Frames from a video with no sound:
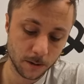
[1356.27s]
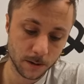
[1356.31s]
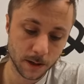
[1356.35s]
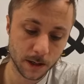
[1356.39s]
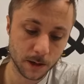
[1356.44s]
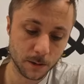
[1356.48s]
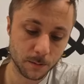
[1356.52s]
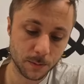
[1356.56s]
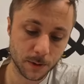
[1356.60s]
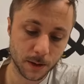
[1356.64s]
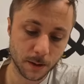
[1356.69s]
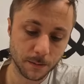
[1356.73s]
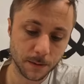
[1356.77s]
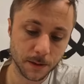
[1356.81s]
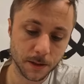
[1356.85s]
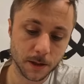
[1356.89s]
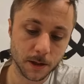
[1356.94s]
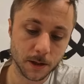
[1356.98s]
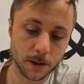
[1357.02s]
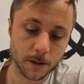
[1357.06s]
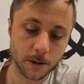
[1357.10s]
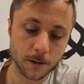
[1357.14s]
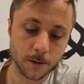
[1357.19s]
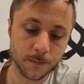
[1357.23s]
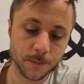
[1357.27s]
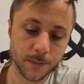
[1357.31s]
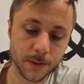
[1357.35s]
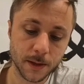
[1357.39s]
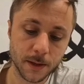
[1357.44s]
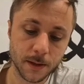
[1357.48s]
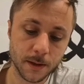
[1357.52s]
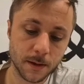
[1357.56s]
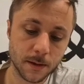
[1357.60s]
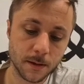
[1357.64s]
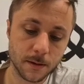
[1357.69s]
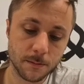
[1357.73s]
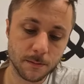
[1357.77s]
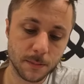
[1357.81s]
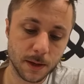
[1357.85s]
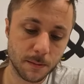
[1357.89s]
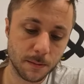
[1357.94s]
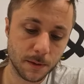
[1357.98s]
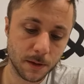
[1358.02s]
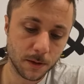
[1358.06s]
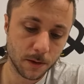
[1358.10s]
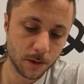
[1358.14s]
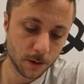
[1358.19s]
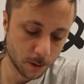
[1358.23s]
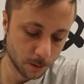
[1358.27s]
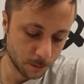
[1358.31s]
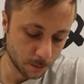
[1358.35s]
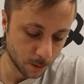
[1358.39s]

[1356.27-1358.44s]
I would probably go maybe no